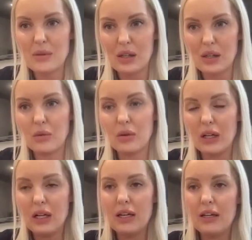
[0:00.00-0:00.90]
So
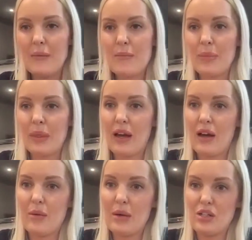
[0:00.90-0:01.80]

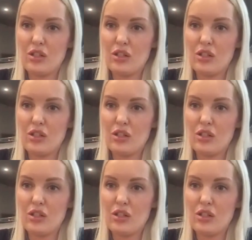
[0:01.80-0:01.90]
it